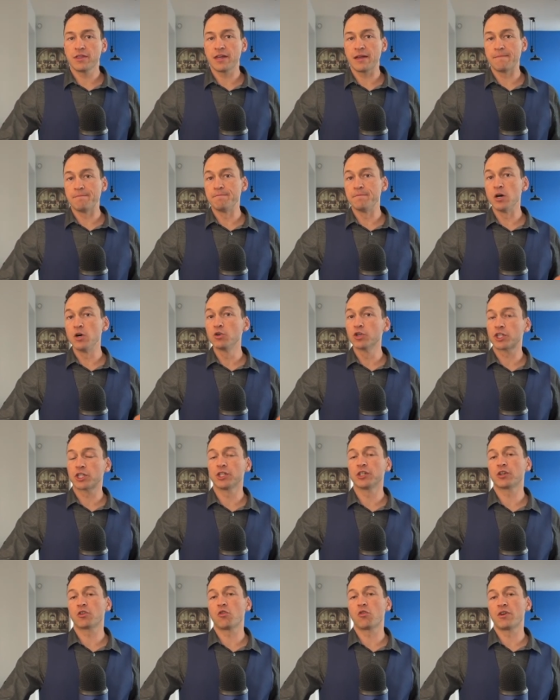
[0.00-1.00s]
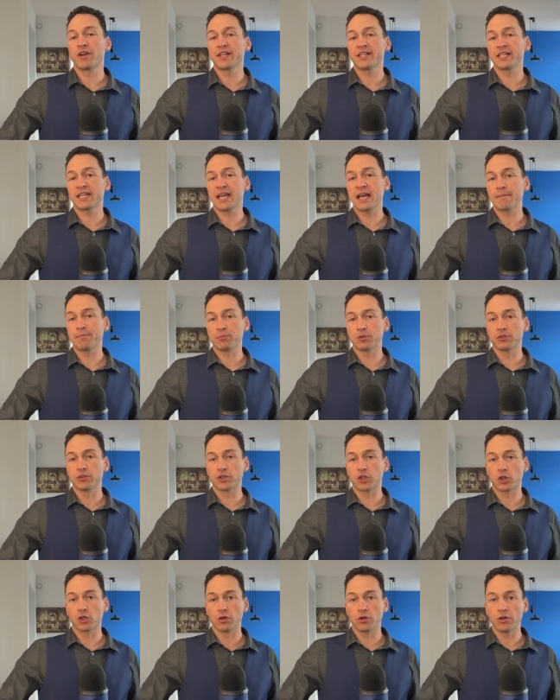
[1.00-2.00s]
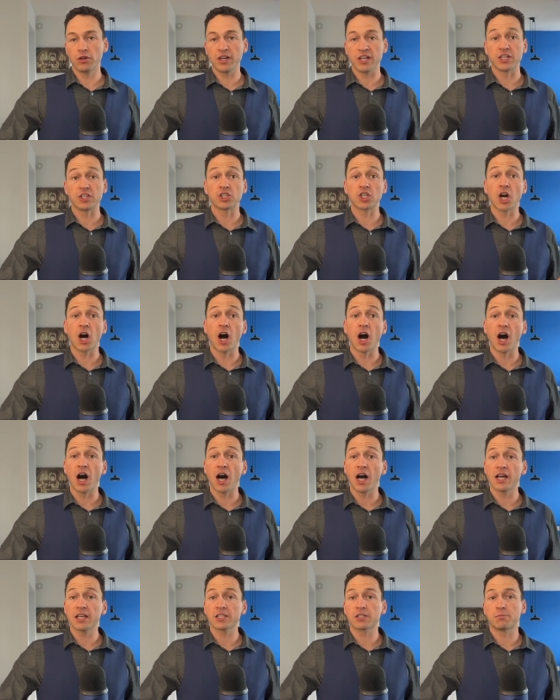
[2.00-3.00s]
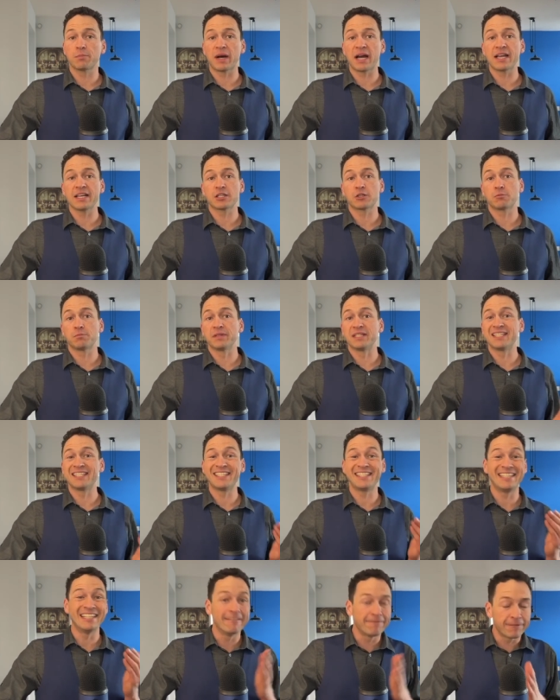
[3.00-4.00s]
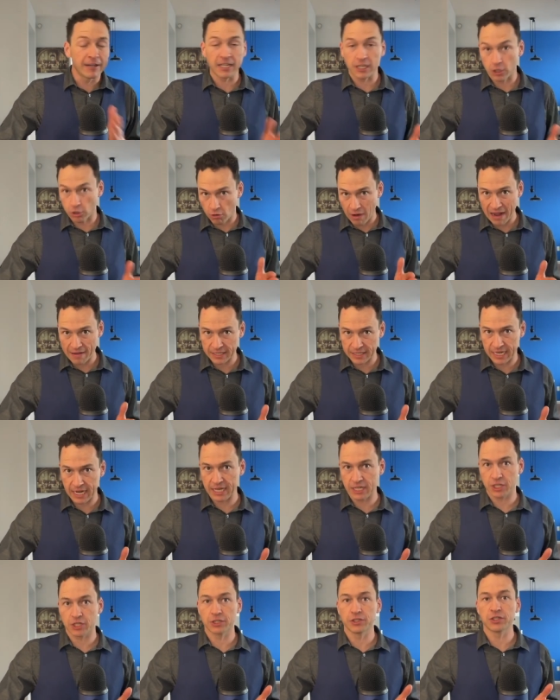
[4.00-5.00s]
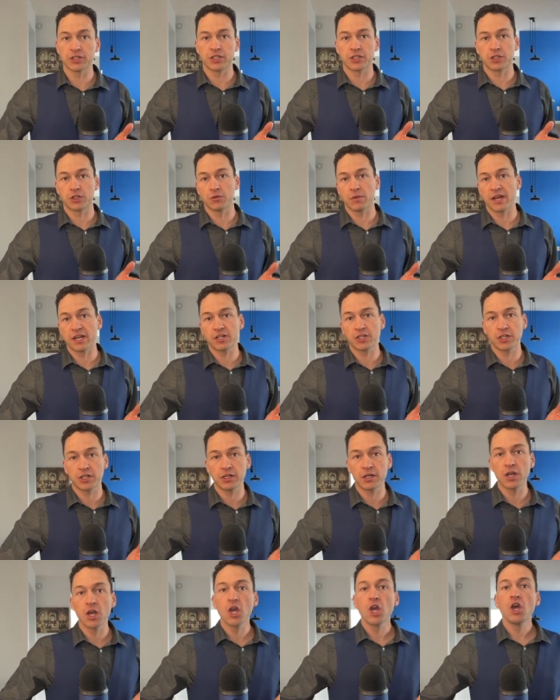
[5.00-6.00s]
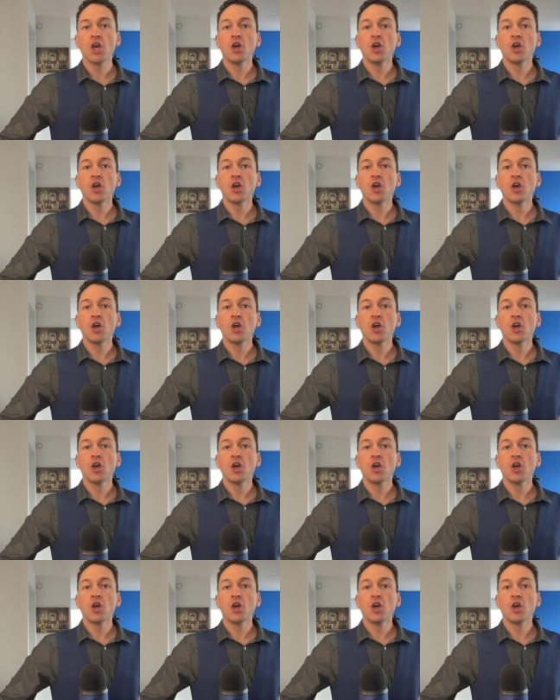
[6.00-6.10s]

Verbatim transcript: that motion according to Kepler's third is caused by a specific gravitational situation,